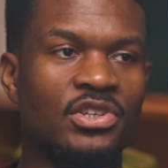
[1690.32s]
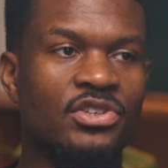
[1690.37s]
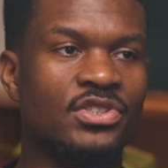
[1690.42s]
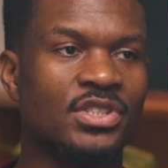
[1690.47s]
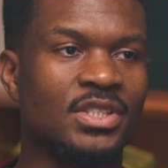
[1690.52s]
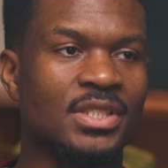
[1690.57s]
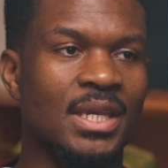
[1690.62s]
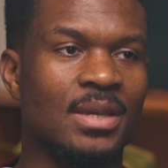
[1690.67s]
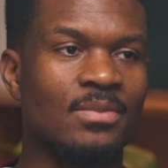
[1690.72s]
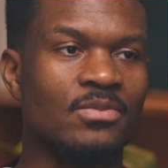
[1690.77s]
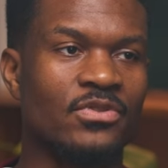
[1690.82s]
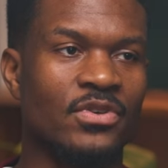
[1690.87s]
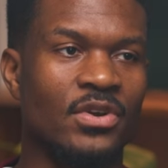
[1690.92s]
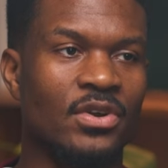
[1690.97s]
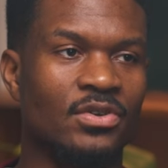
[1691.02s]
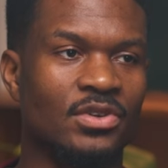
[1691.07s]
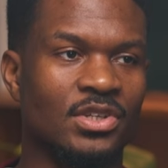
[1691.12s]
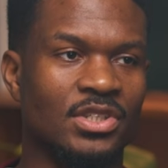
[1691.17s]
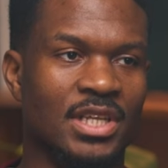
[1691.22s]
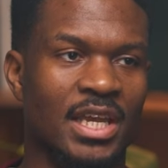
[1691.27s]
use the same
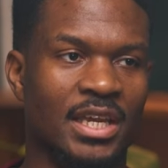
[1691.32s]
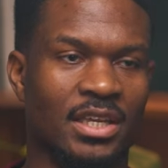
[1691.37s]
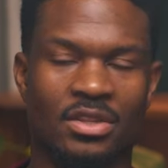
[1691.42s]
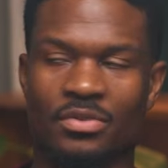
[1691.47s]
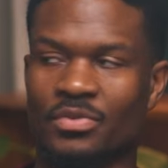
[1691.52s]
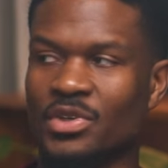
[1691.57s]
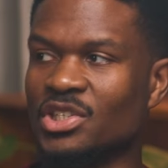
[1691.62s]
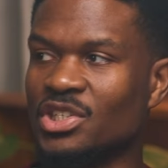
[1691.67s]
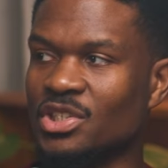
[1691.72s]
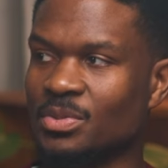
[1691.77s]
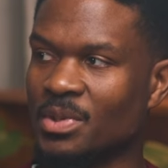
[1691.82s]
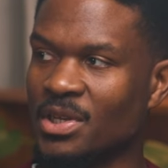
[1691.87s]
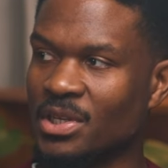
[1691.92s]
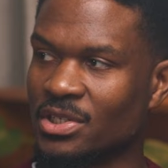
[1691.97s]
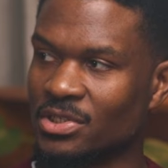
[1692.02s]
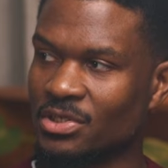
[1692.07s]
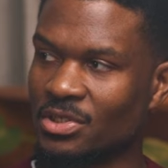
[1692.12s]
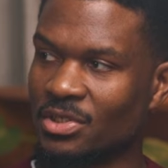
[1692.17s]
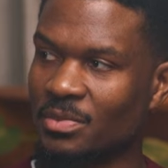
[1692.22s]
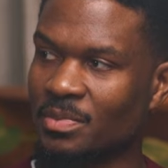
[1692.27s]
phone as, like, the richest
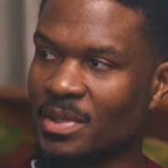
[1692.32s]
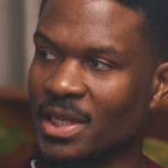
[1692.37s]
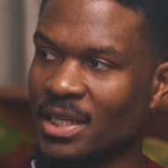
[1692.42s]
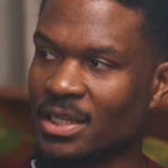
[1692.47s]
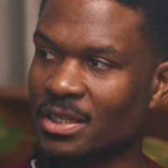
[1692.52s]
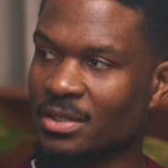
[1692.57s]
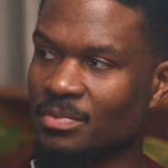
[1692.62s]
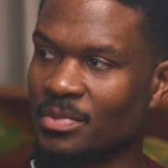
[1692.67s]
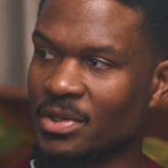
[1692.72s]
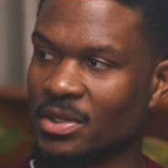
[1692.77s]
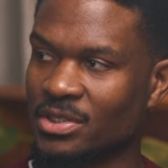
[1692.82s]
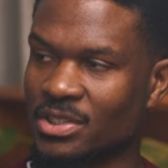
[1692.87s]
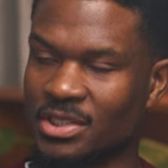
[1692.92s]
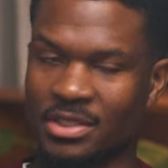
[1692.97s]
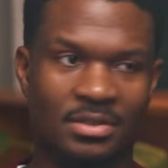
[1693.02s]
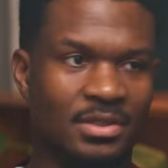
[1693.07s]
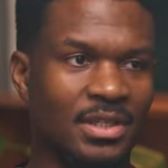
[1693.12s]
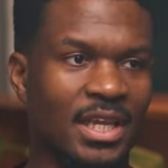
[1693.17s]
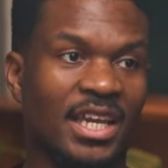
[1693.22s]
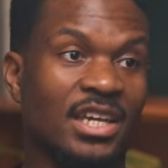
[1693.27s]
person on the planet, because,
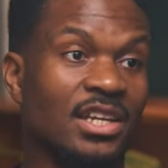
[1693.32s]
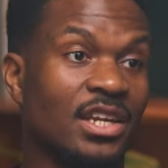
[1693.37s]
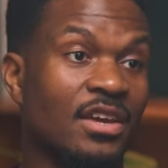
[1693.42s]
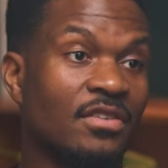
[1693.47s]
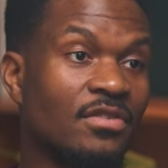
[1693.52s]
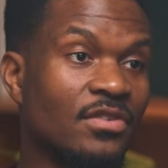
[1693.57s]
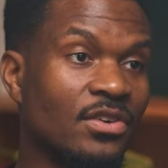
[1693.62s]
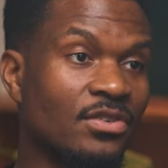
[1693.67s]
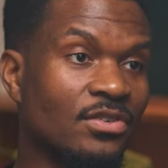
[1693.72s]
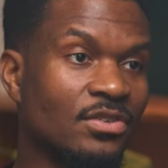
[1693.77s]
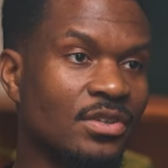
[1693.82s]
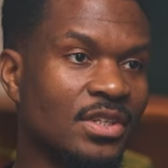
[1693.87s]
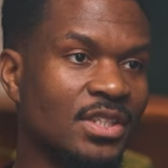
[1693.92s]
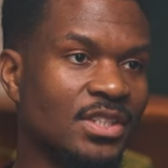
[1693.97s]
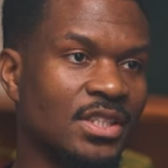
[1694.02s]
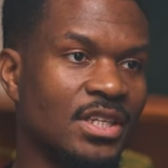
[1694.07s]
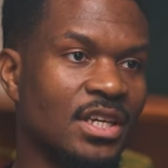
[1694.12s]
like, an iPhone is